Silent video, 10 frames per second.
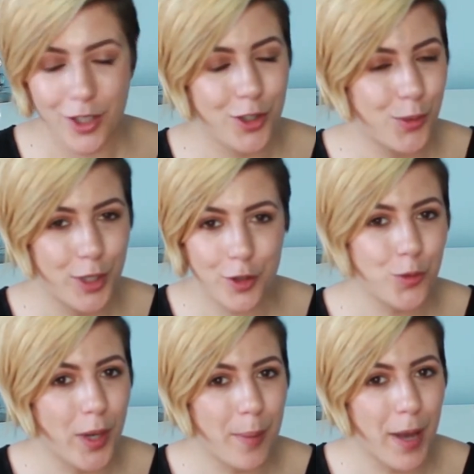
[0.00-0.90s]
You
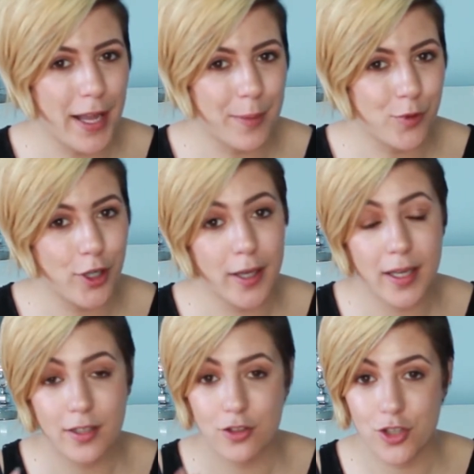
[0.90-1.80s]
wouldn't want to buy a
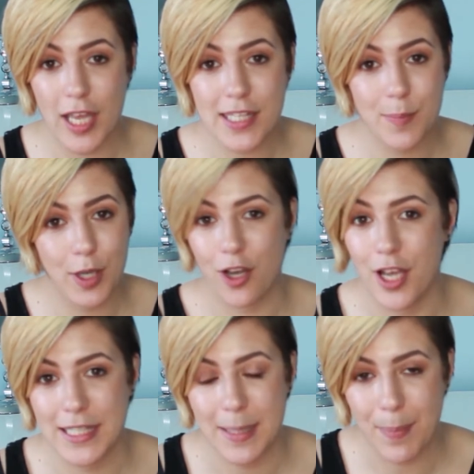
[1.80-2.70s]
product just
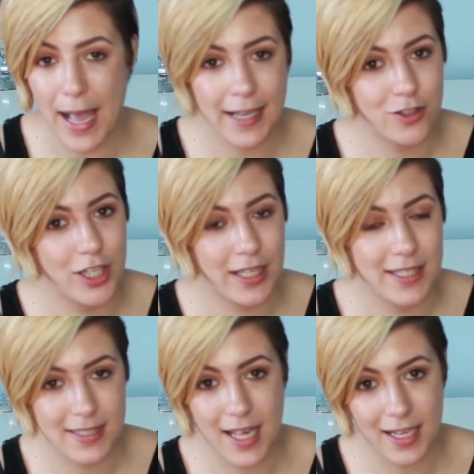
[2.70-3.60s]
because the packaging
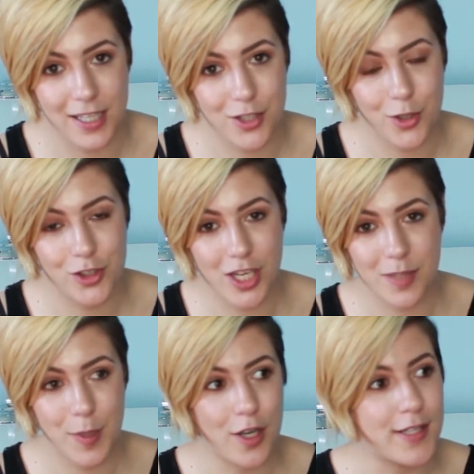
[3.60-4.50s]
is nice or
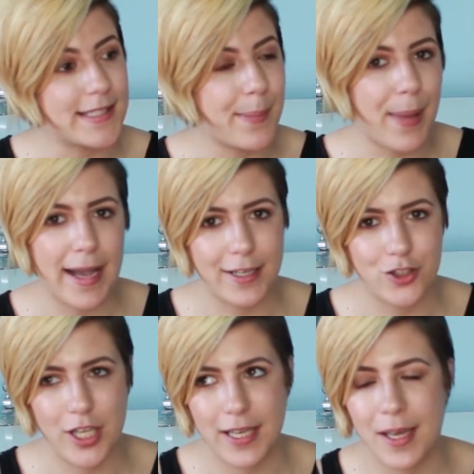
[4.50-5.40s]
just because the
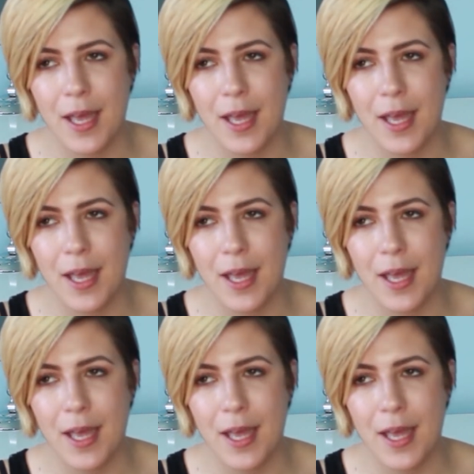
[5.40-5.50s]
packaging